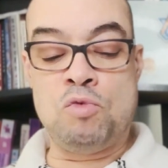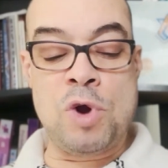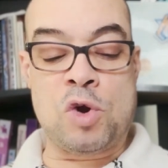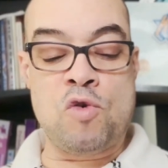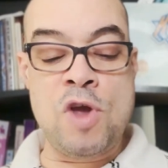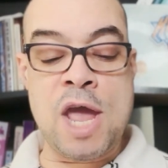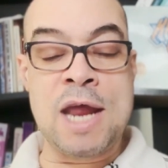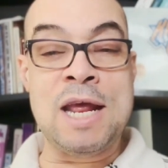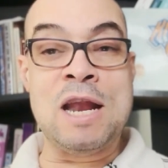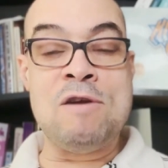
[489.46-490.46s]
we
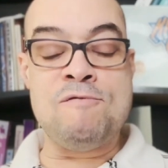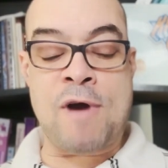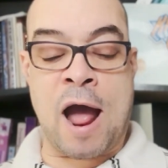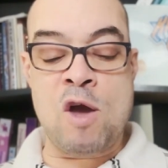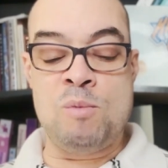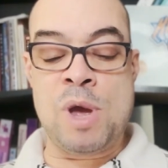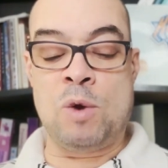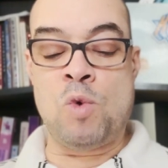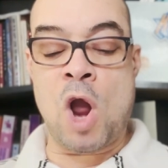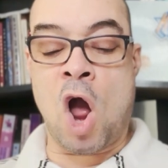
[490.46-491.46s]
create an
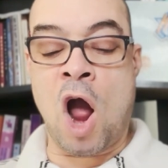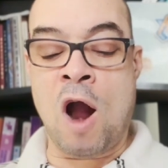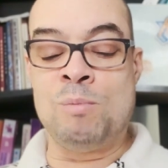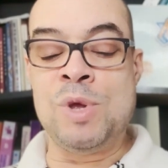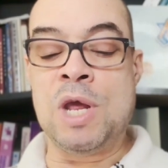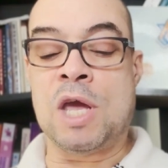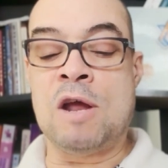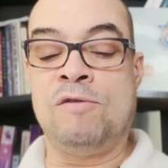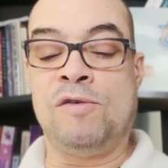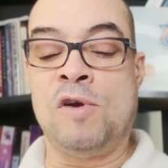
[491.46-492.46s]
environment where harmony
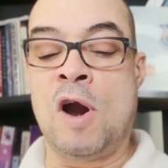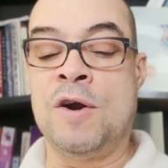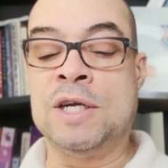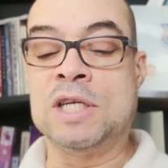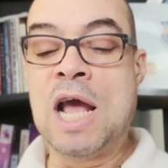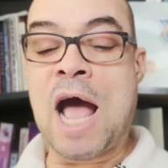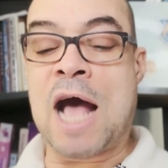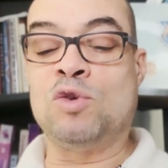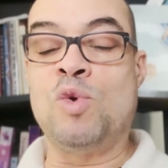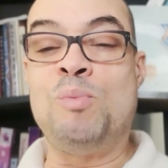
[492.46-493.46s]
can flourish,
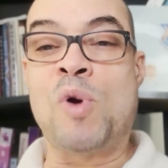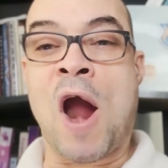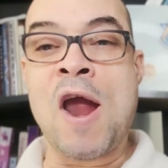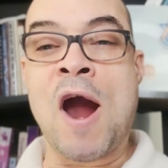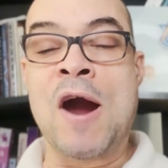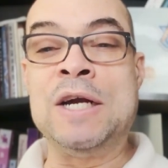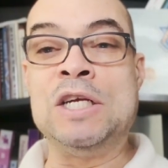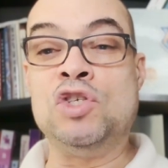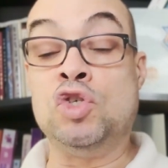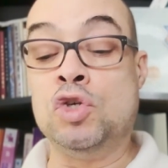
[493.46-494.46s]
as we
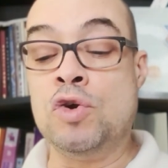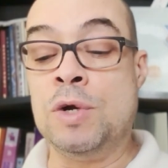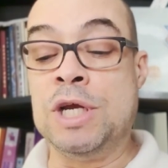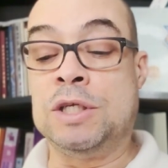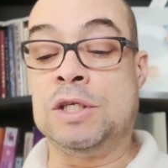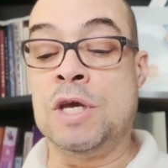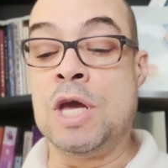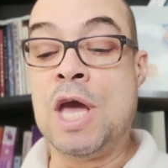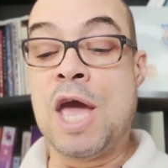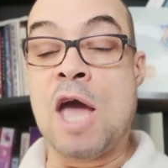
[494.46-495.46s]
prioritize
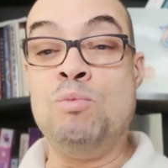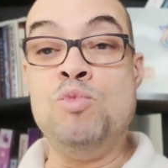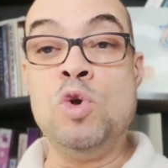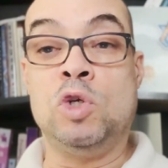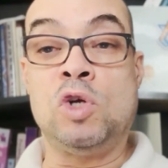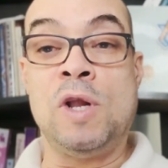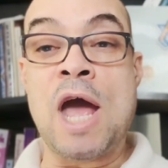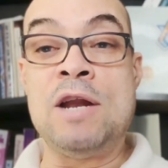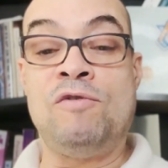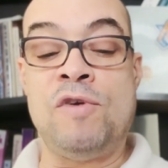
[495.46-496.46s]
unity and mutual
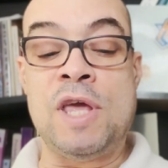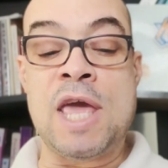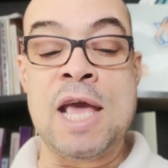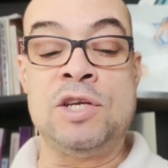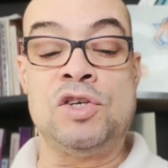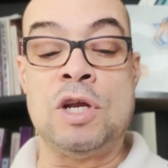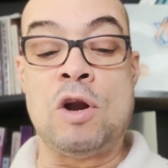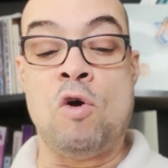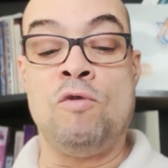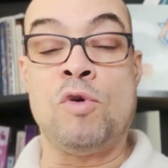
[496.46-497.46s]

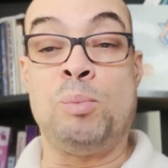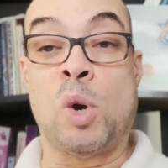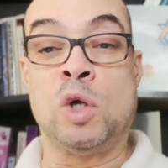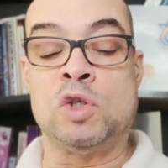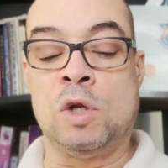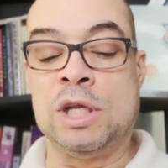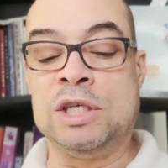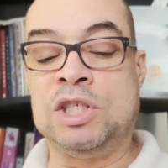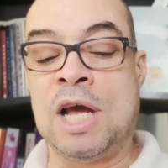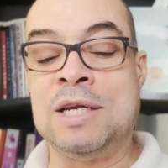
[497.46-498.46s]
edification over personal
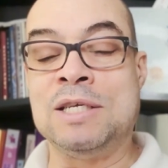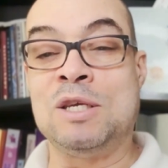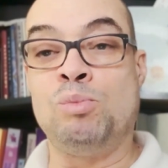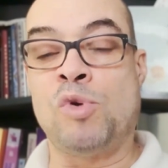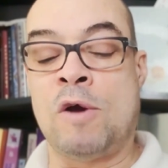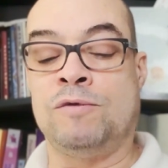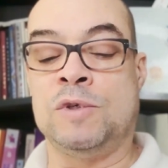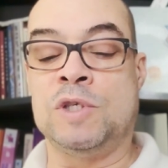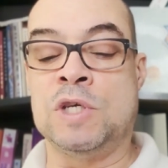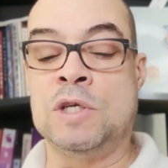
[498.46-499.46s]
agendas and
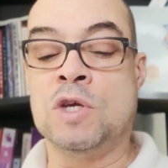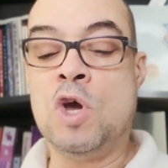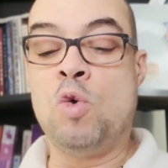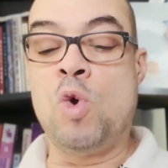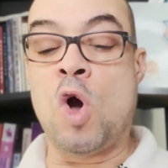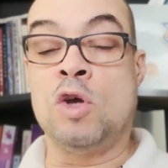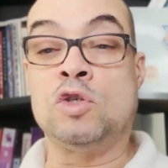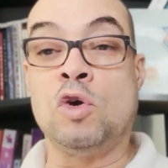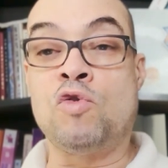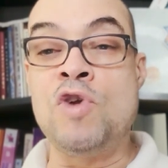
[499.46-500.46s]
preferences. We
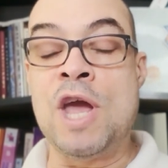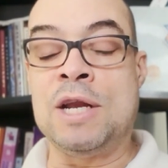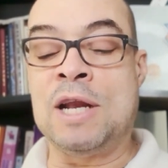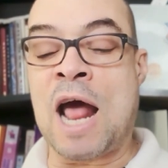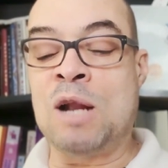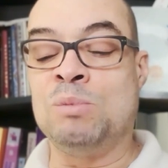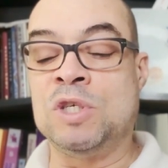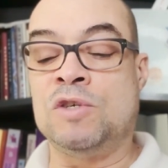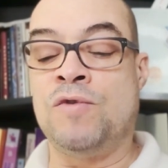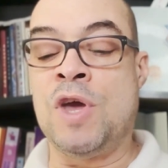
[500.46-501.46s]
also create an
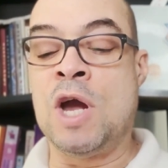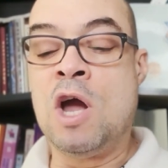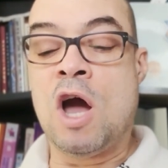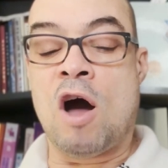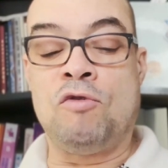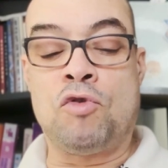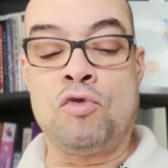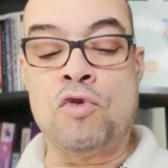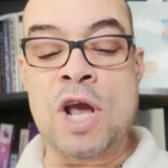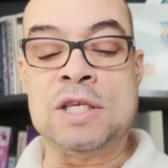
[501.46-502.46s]
atmosphere of
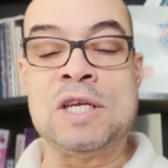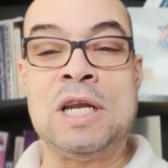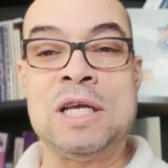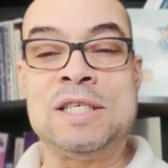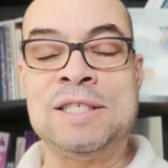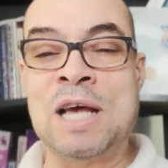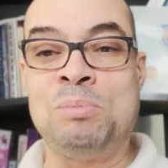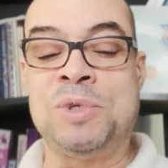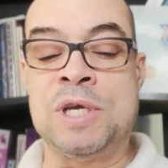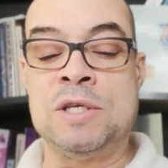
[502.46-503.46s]
grace and
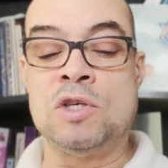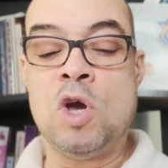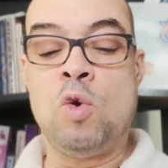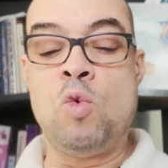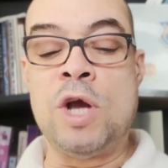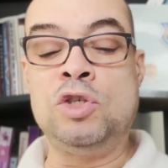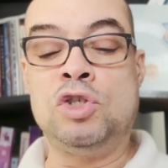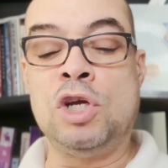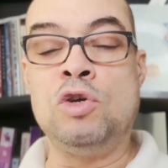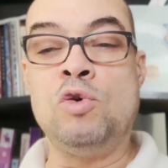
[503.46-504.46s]
acceptance where
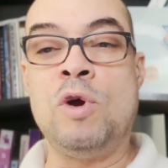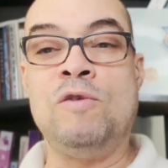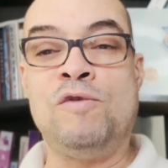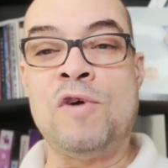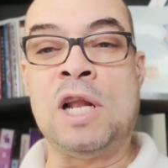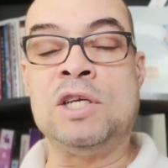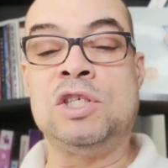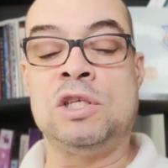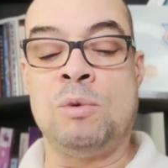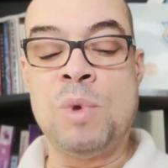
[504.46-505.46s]
genuine
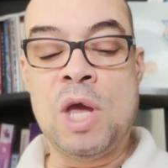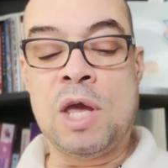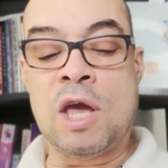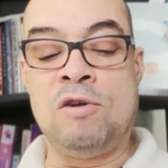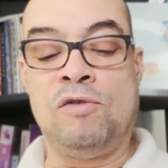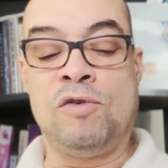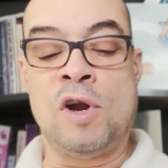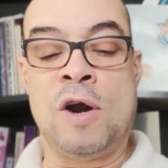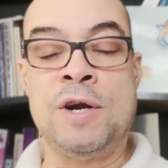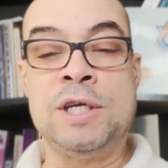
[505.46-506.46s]
fellowship can
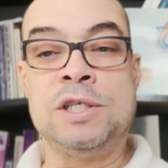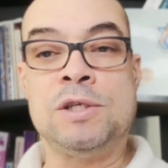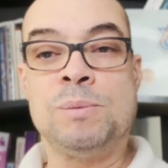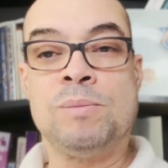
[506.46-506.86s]
flourish.